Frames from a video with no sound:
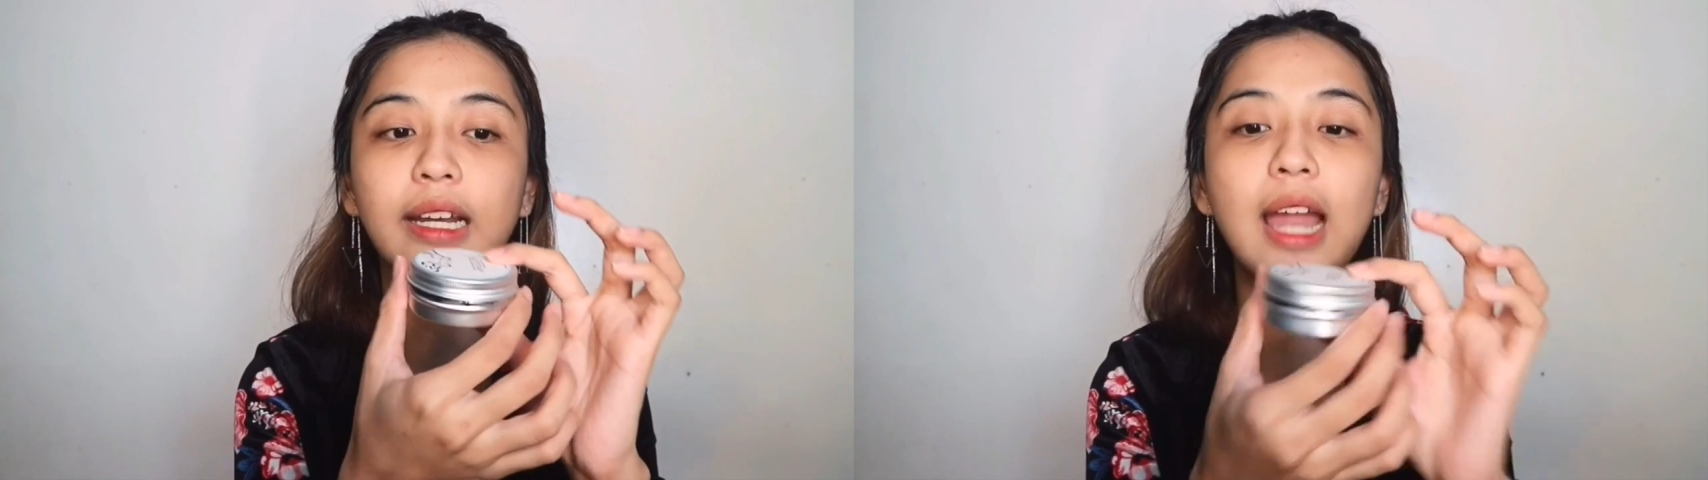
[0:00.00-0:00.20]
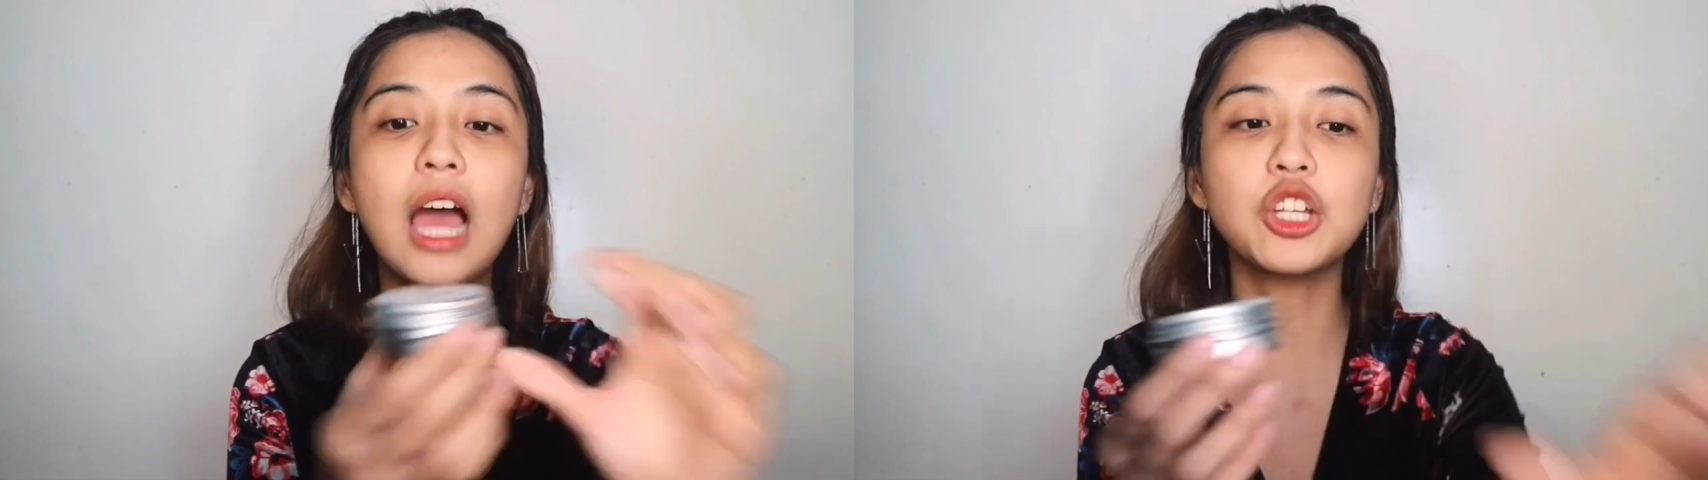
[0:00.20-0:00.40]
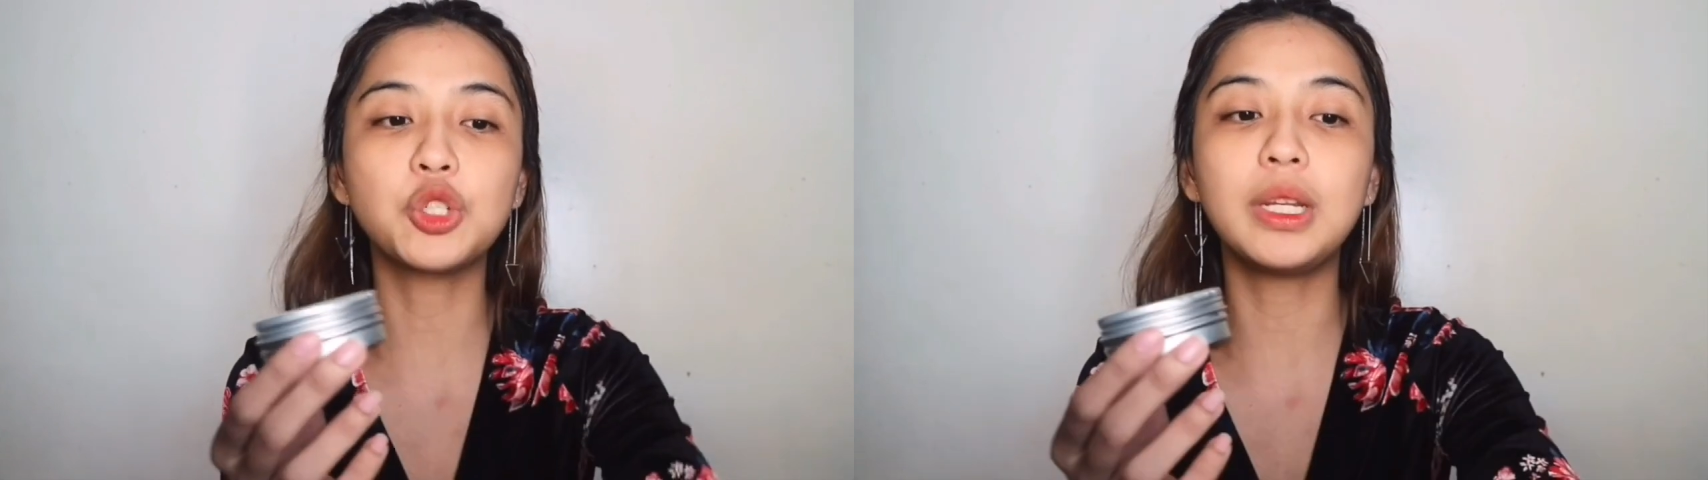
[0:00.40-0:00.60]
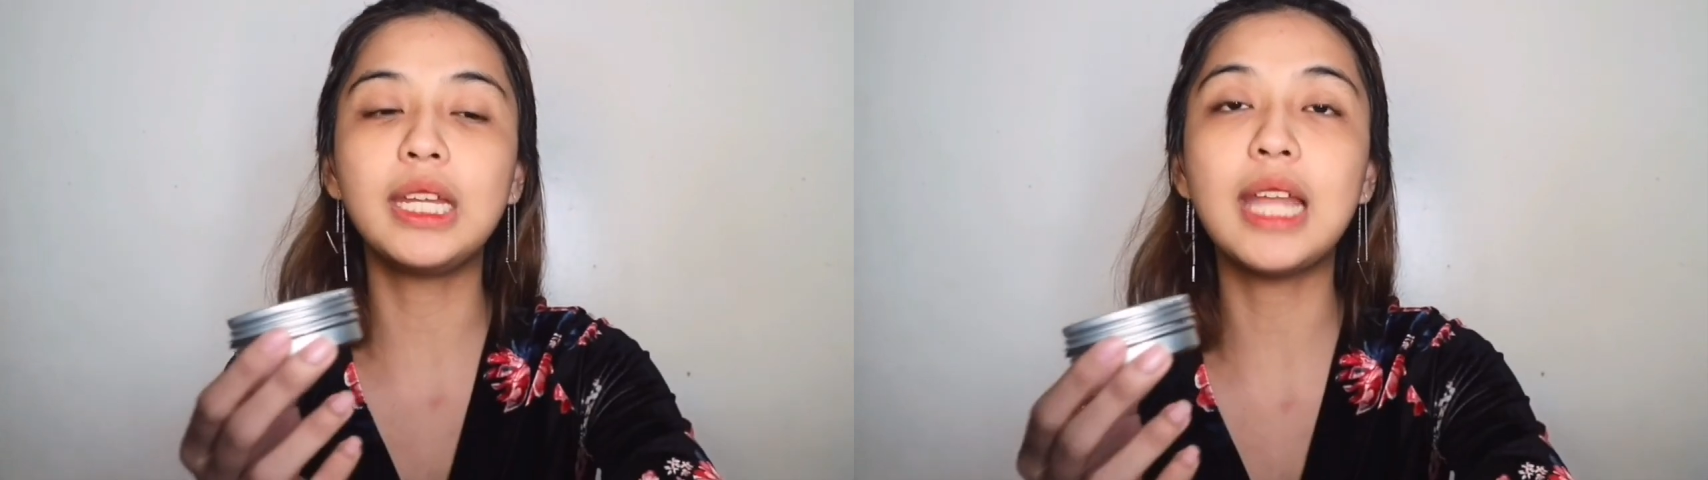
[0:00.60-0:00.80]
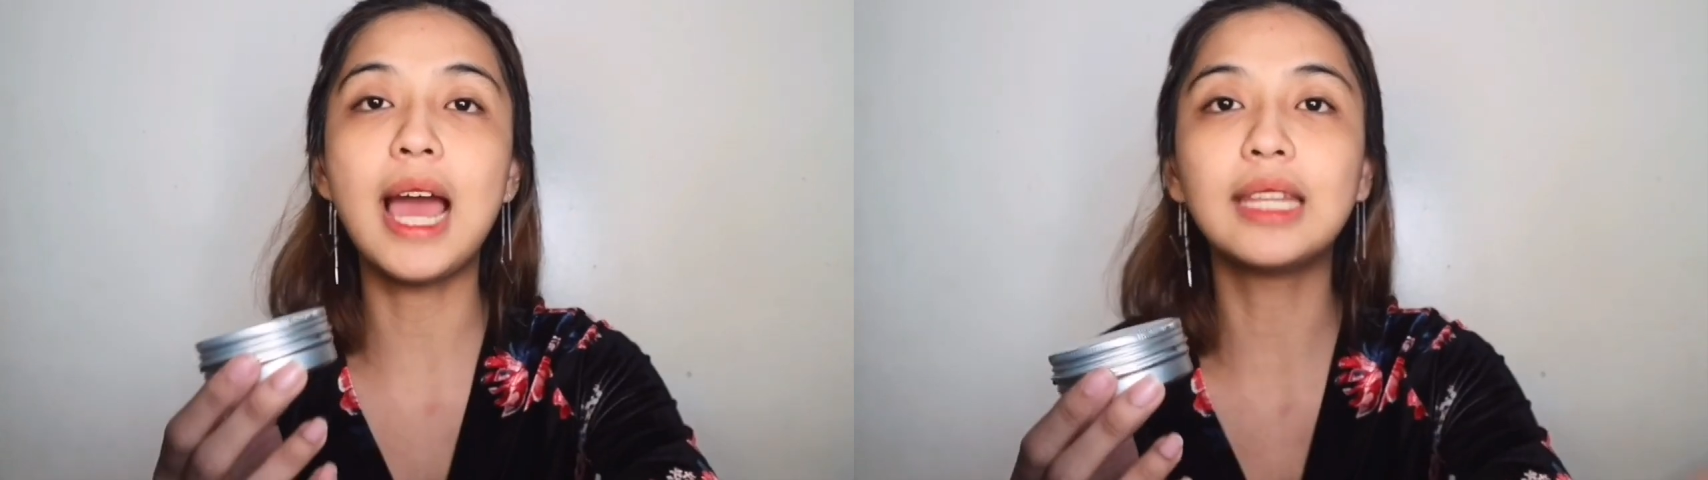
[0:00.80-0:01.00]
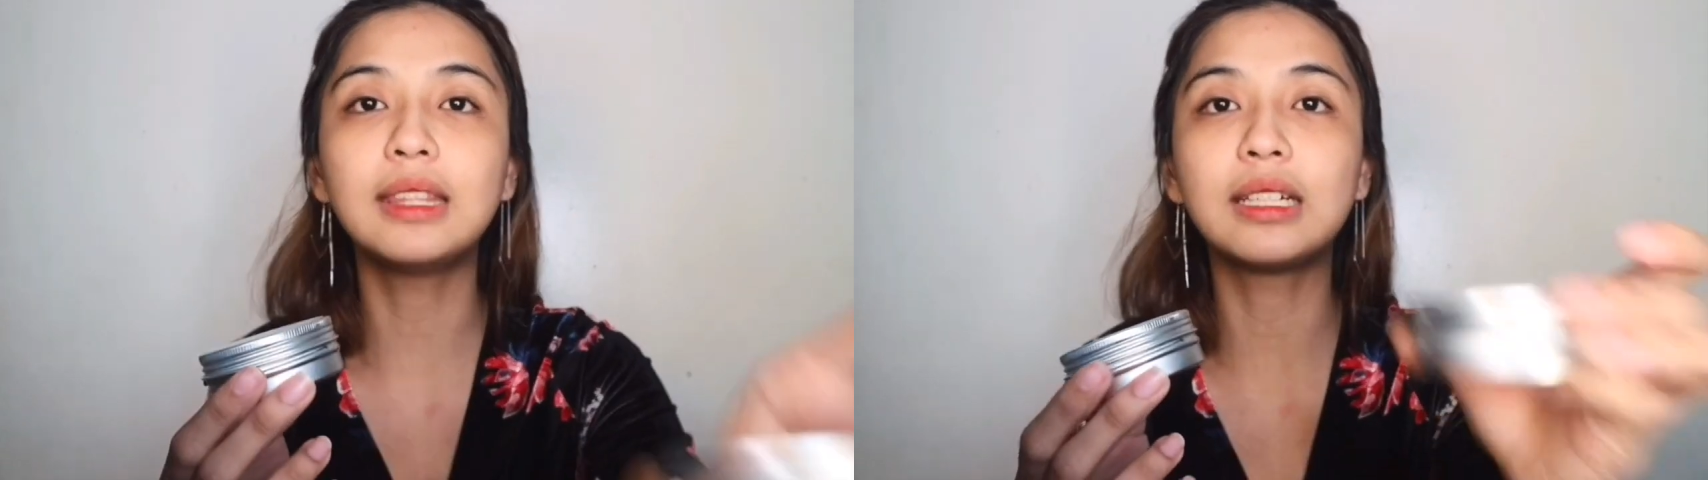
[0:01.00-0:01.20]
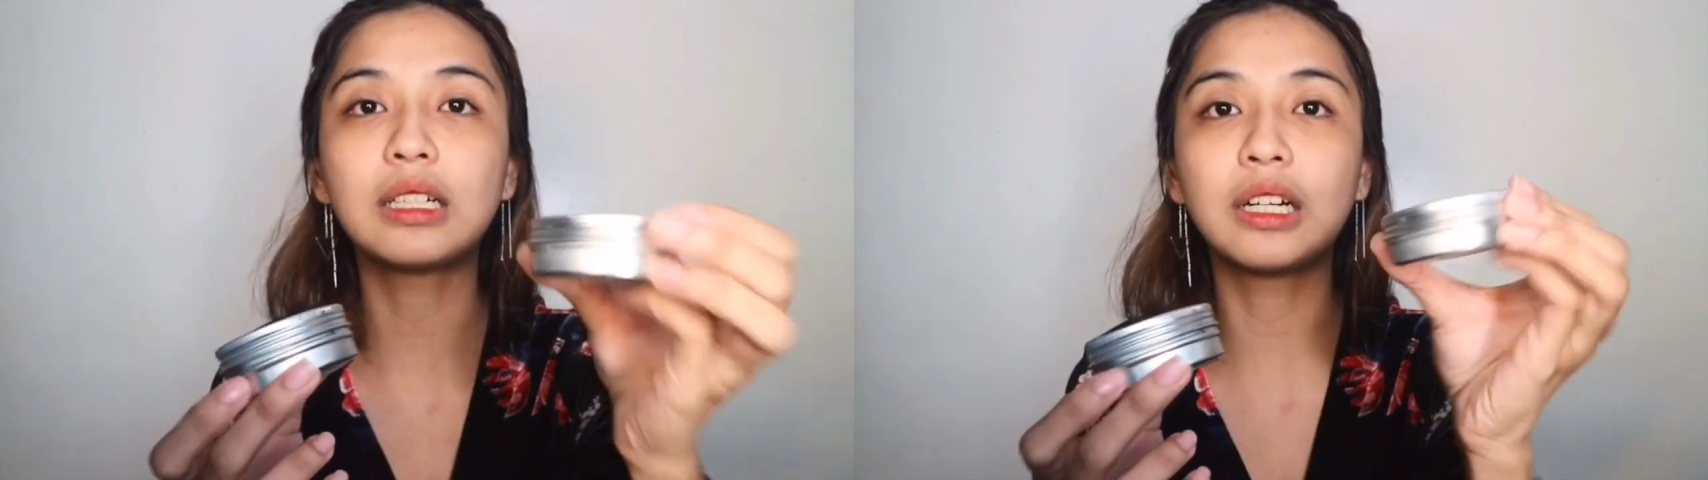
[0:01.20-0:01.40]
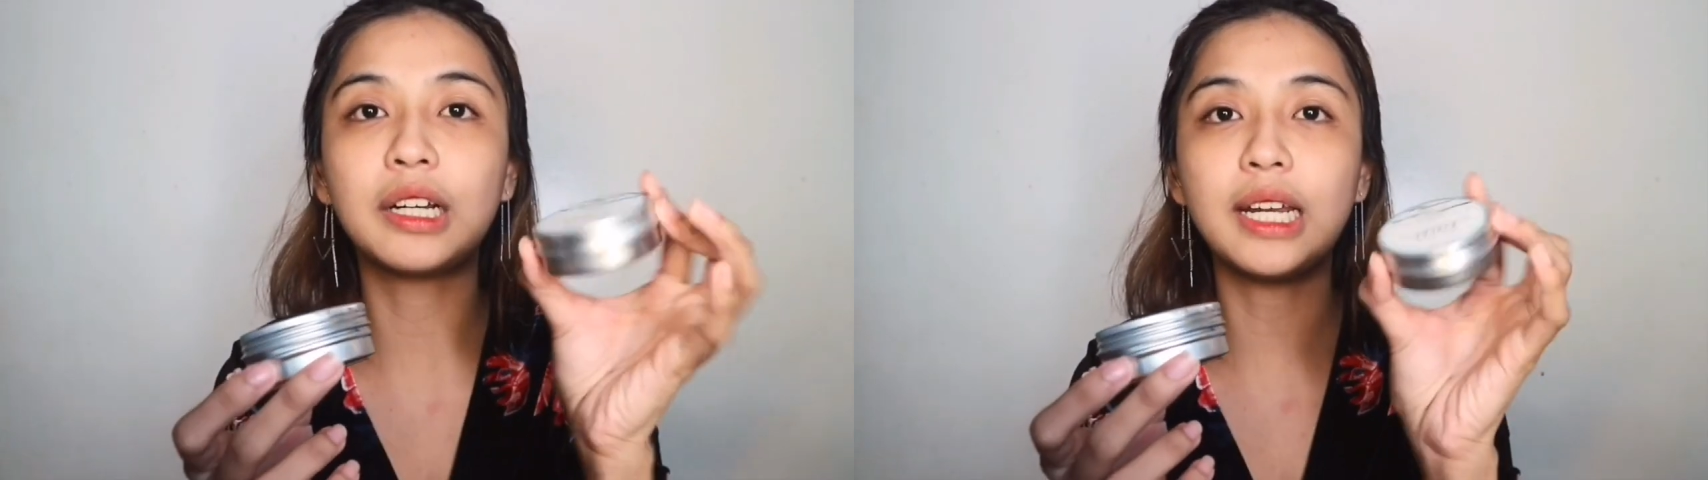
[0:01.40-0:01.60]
And actually, lahat ng